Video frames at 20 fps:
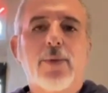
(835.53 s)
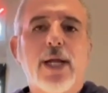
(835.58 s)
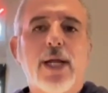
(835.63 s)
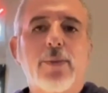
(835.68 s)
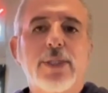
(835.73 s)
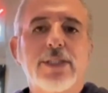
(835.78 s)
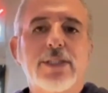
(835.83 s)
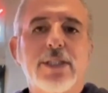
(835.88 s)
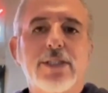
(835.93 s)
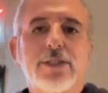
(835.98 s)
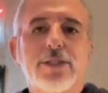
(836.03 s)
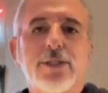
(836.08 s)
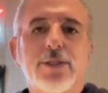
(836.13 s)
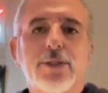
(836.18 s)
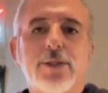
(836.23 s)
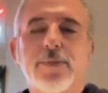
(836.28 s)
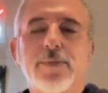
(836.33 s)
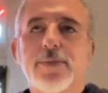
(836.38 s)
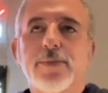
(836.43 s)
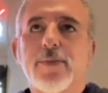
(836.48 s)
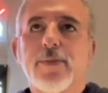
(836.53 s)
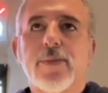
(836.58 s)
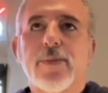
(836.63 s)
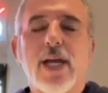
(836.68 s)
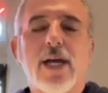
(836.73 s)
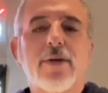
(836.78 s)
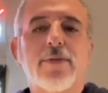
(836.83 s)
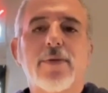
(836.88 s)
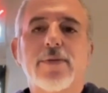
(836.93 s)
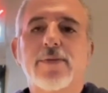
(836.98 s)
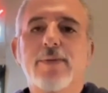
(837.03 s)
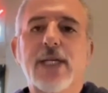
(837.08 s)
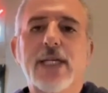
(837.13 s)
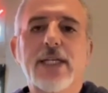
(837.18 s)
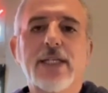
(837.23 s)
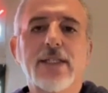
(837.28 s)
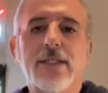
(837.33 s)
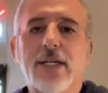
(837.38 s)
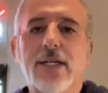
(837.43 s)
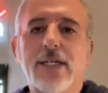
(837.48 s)
when I went digital, I've been
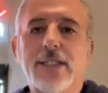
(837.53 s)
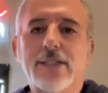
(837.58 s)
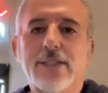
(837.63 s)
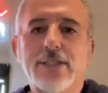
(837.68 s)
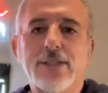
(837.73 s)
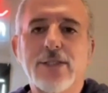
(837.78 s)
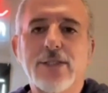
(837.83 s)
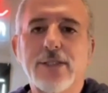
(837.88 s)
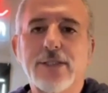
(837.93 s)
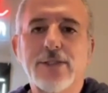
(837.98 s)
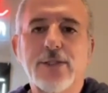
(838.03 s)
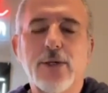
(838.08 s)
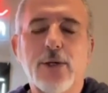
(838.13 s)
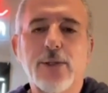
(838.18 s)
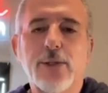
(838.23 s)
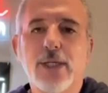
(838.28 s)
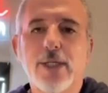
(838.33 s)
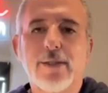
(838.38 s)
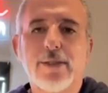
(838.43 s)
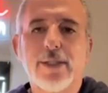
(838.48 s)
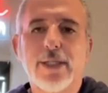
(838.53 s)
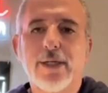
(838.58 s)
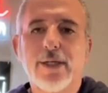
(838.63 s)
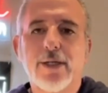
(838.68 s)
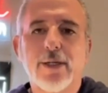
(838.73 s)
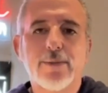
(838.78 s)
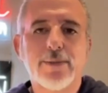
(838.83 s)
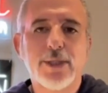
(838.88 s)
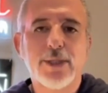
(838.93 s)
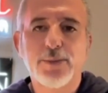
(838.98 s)
taking classes this whole year.